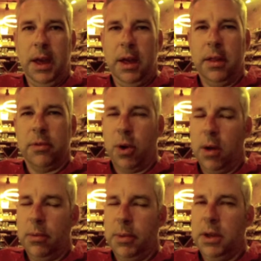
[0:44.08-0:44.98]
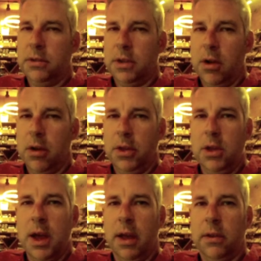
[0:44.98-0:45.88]
and that's probably a cigar that you
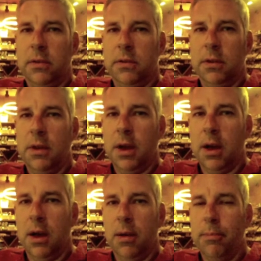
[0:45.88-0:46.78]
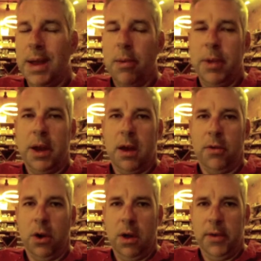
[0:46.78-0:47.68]
guys may or may not have
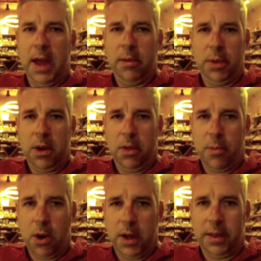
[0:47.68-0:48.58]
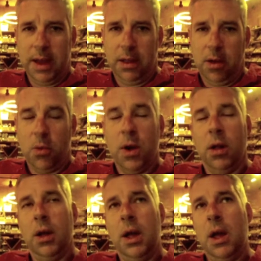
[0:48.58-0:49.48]
heard of. It hadn't been on the market that long.
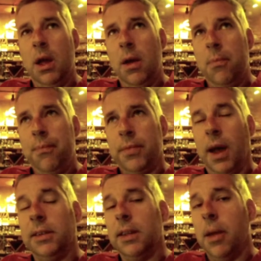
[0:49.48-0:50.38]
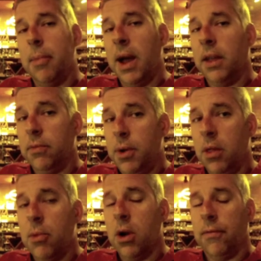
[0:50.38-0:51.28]
Well, I take that back. It's been on
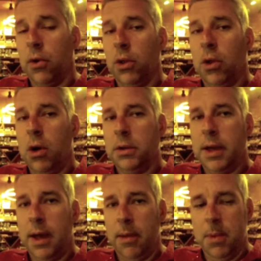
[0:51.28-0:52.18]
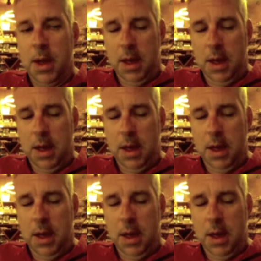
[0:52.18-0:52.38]
the market for a long time.